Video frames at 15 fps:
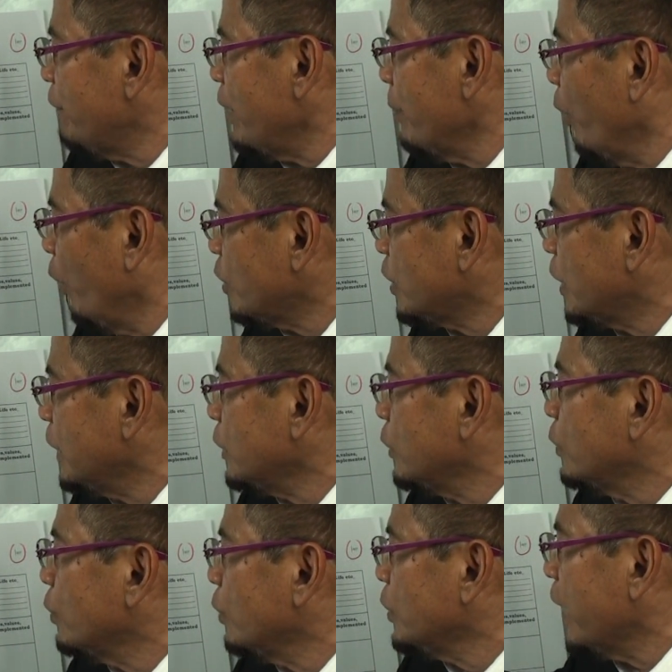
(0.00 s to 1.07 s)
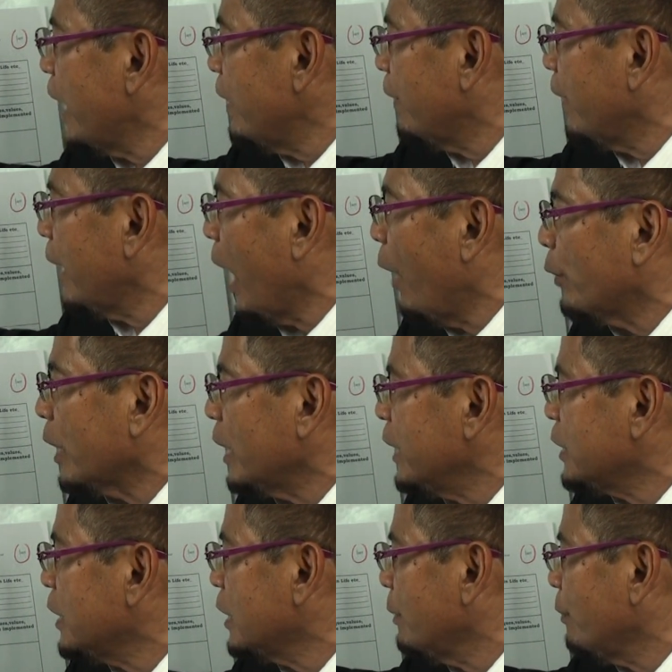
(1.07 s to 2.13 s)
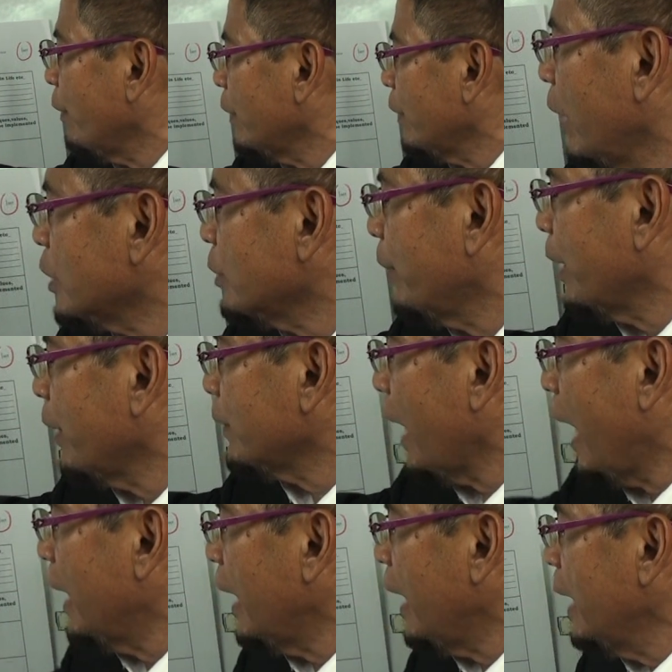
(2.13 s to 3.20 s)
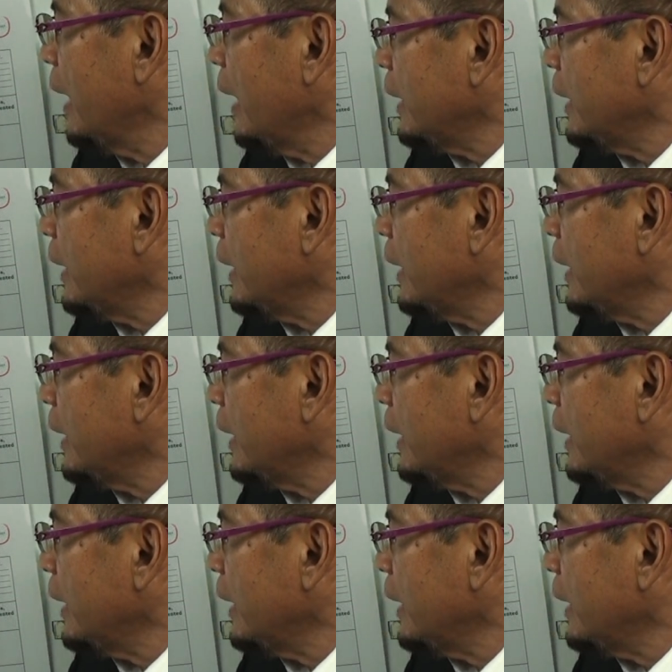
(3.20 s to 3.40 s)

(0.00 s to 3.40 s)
emotion to generate our relationship with subhanahu wa ta'ala.